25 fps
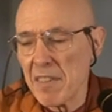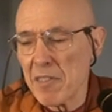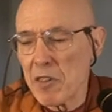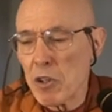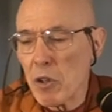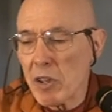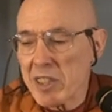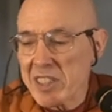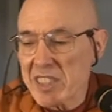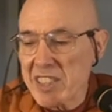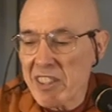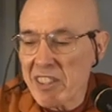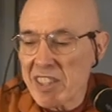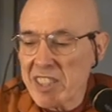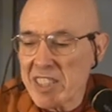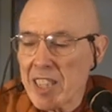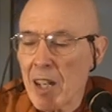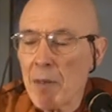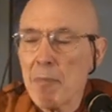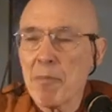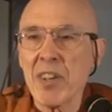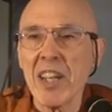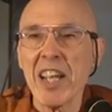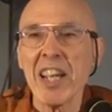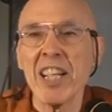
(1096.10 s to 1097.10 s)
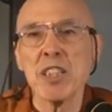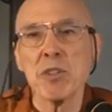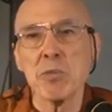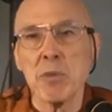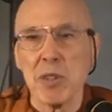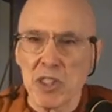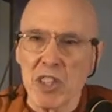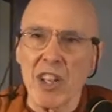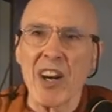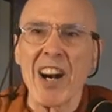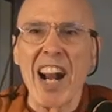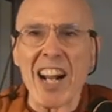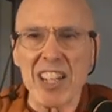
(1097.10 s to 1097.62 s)
Of course, there are some things
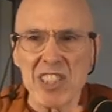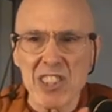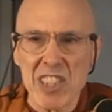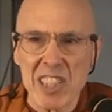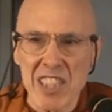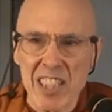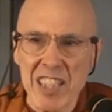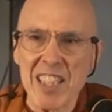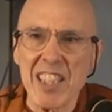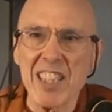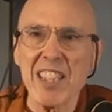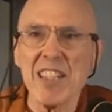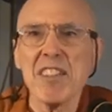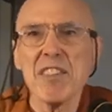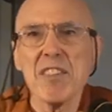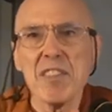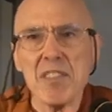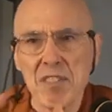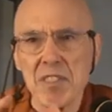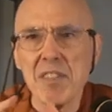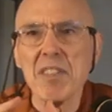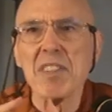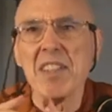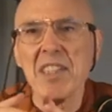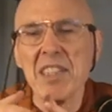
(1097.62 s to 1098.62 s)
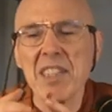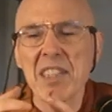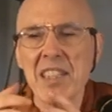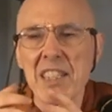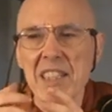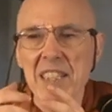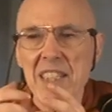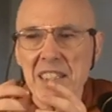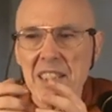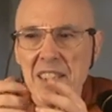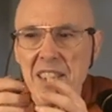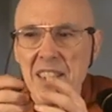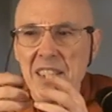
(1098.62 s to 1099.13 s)
which are actually
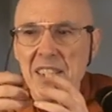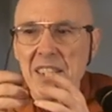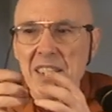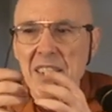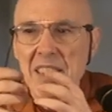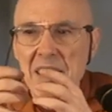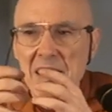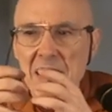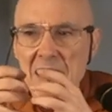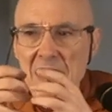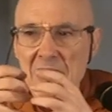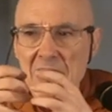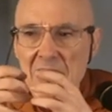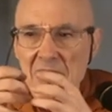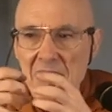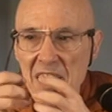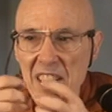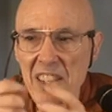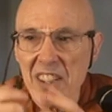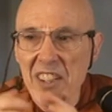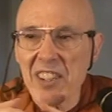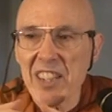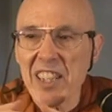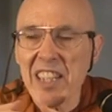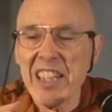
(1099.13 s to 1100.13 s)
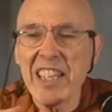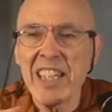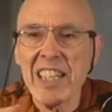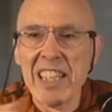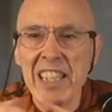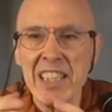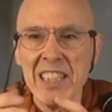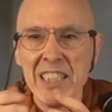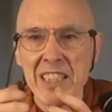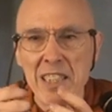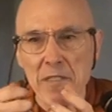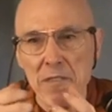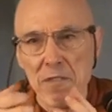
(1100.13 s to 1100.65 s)
clearly
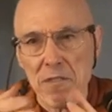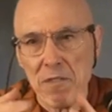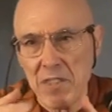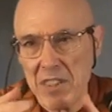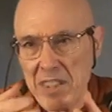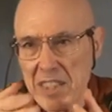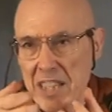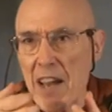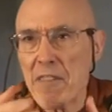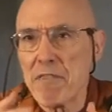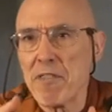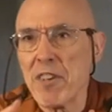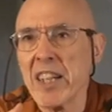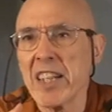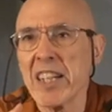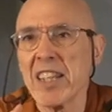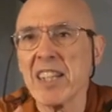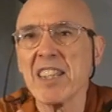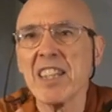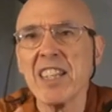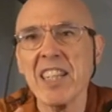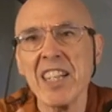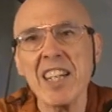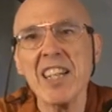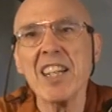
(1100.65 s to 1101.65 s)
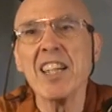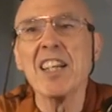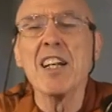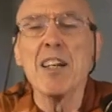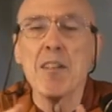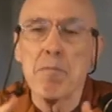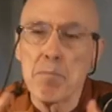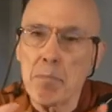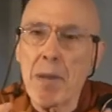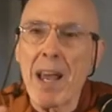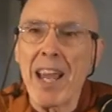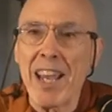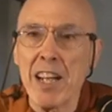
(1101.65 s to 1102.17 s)
and definitely
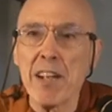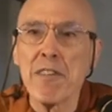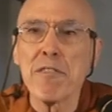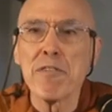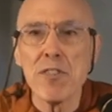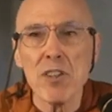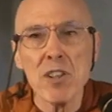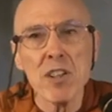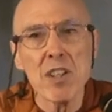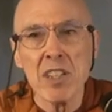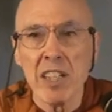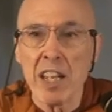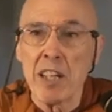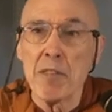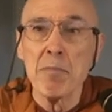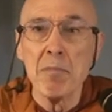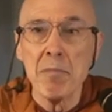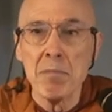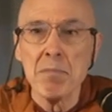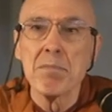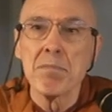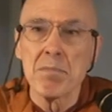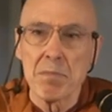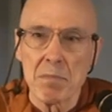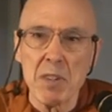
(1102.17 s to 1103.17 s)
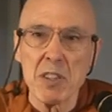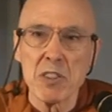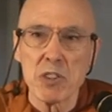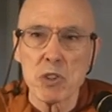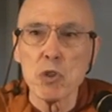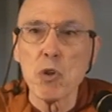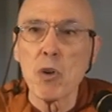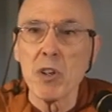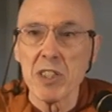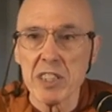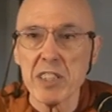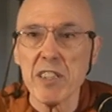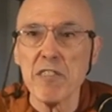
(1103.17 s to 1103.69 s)
painful and the
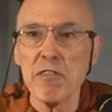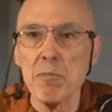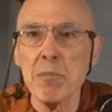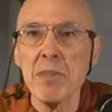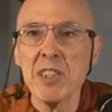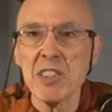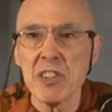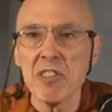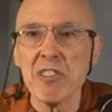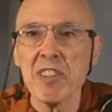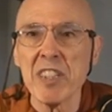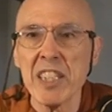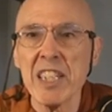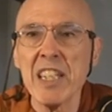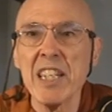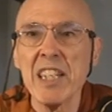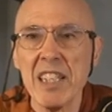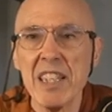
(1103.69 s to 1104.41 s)
source of misery.